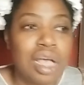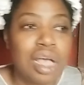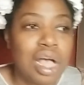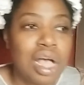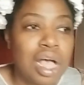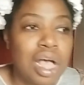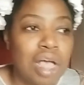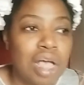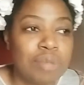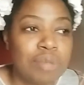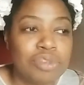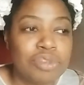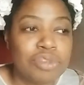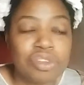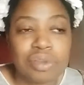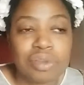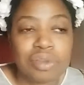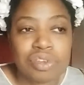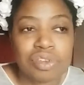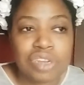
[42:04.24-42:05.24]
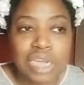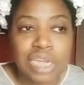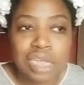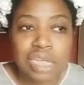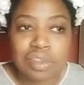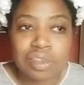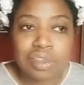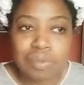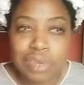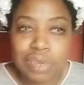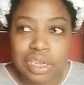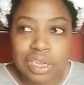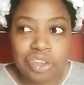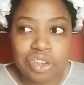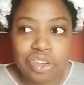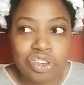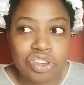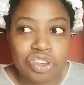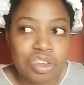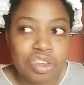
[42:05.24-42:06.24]
so she has a
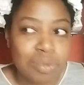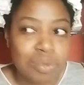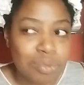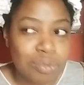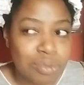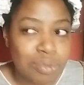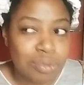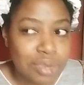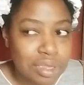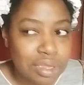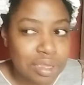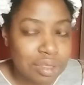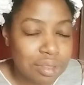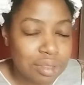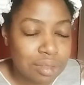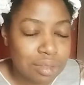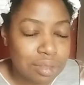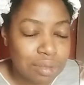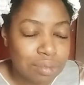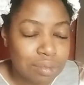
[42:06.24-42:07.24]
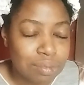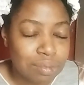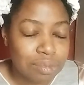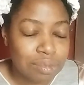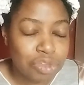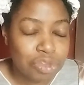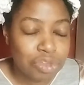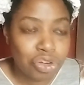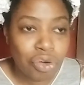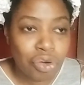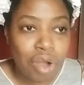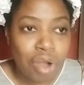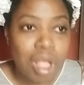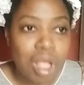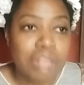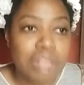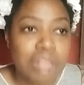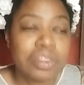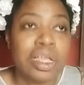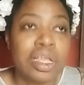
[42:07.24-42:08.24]
relationship with
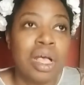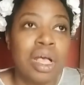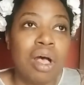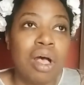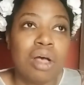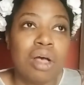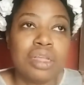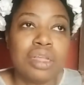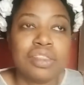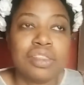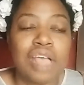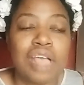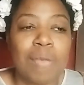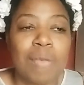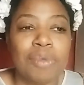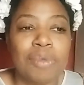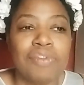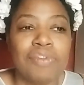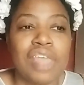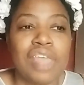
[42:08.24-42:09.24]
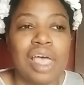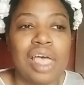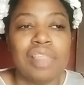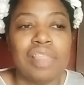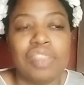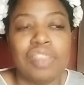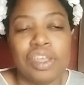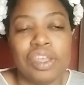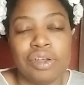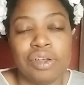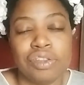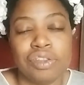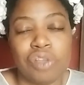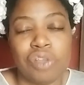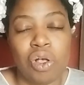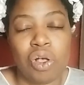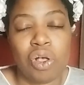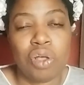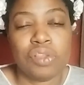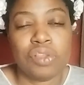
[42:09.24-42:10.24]
Geralt. On top of that,
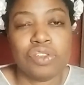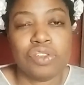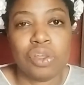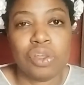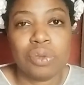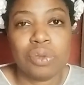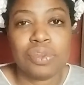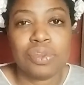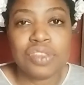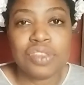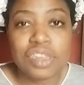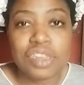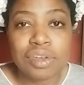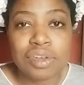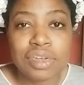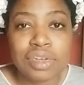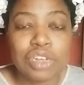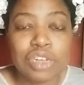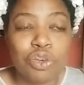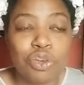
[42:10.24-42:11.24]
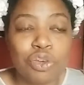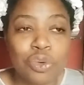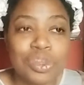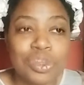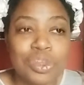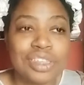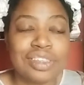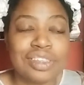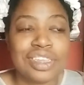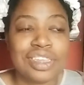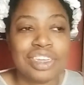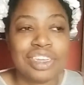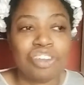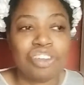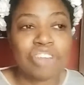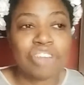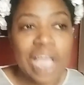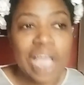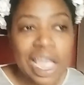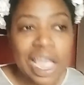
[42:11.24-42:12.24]
there's also Ciri, who is
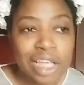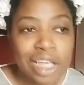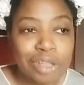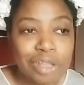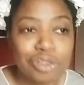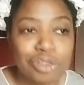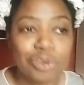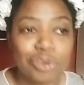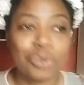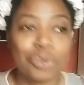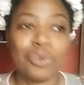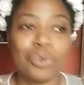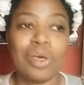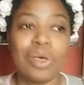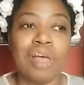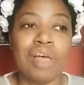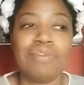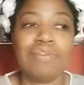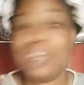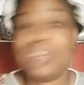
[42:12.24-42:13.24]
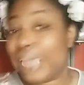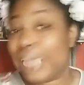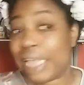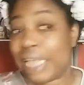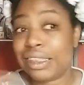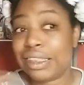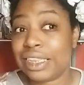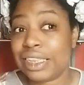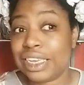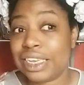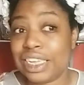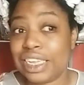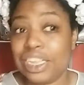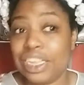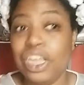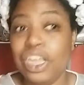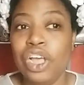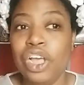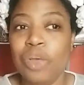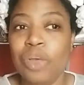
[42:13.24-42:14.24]
a child of
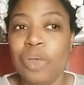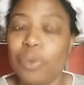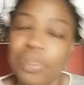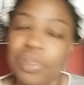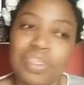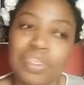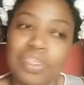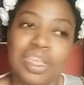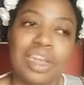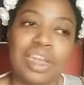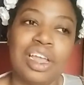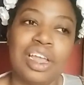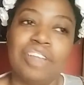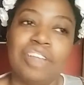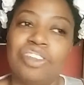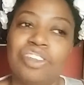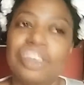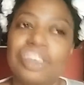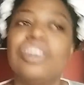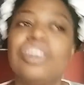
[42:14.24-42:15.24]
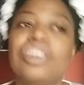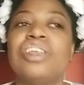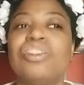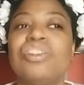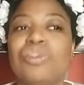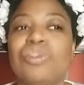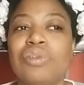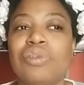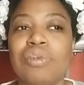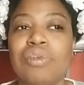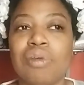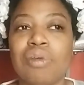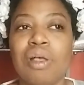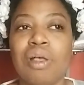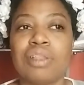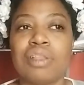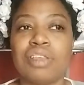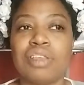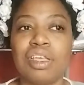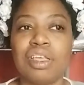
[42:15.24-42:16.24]
destiny with a connection to
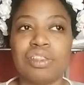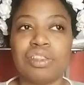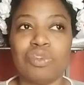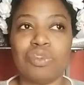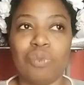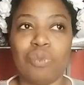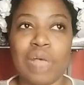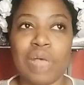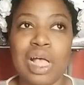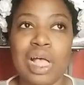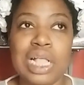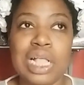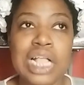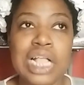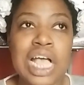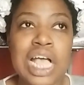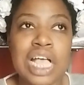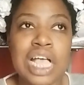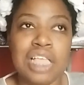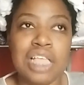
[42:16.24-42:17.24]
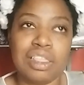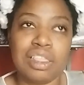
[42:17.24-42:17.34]
Geralt as well.